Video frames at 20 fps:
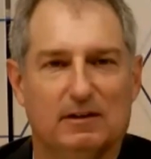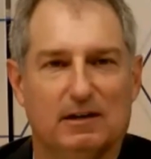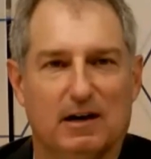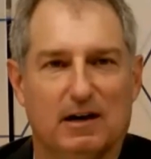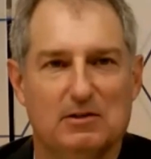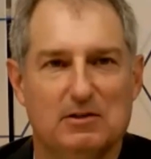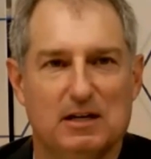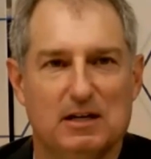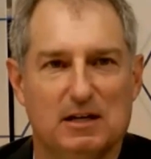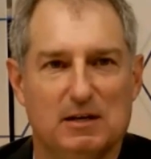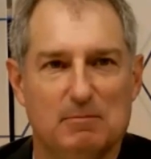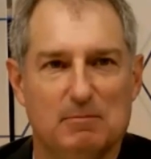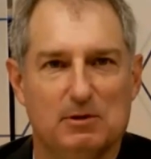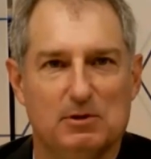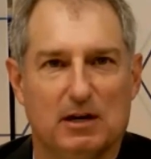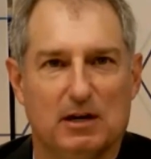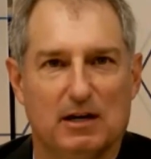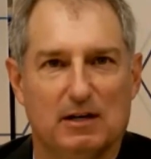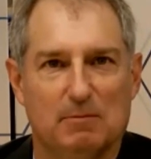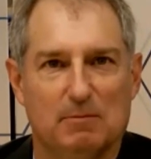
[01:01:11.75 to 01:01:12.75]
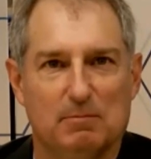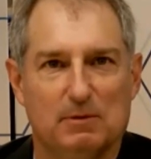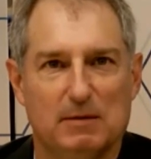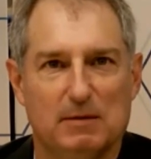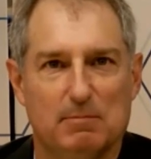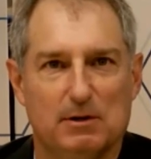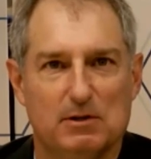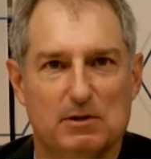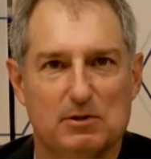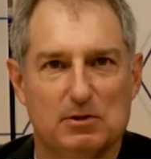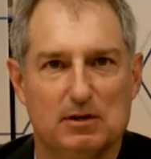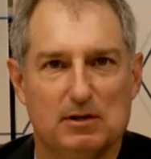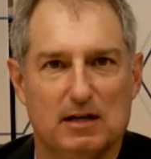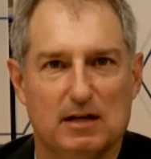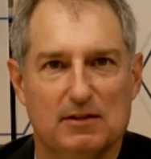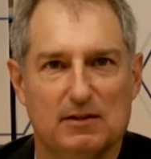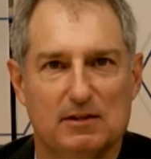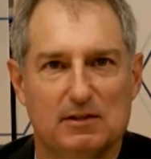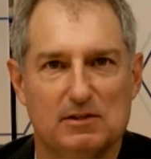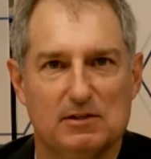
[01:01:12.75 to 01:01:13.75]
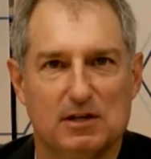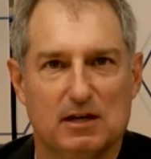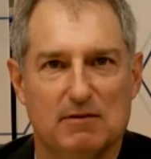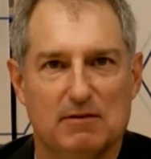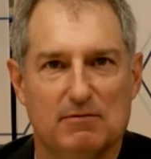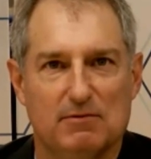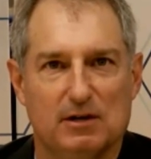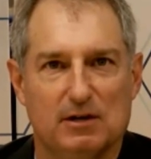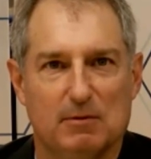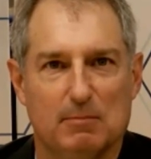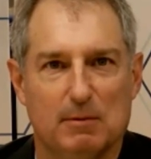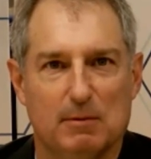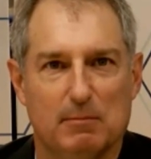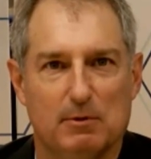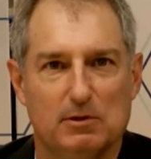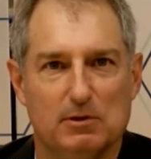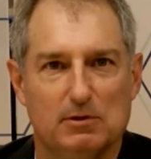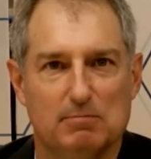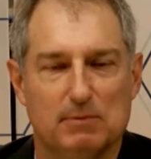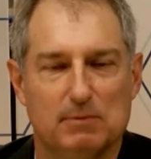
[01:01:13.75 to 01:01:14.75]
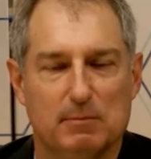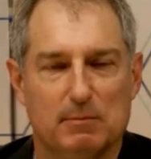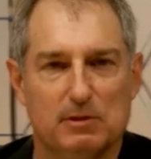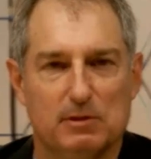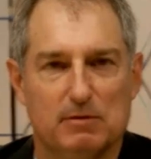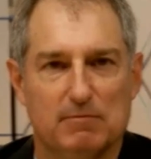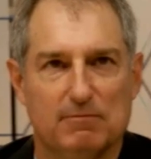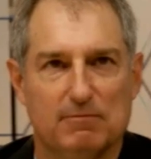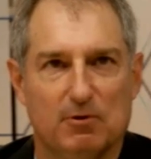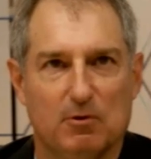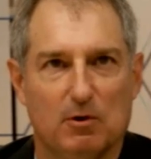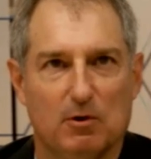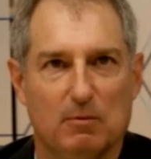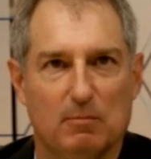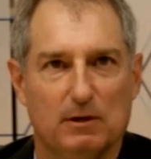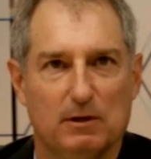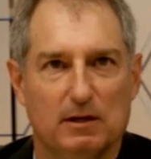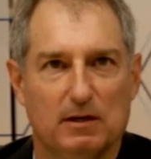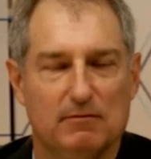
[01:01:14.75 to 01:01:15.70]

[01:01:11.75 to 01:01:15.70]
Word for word: our team to try to help keep our student athletes safe and our members, members informed.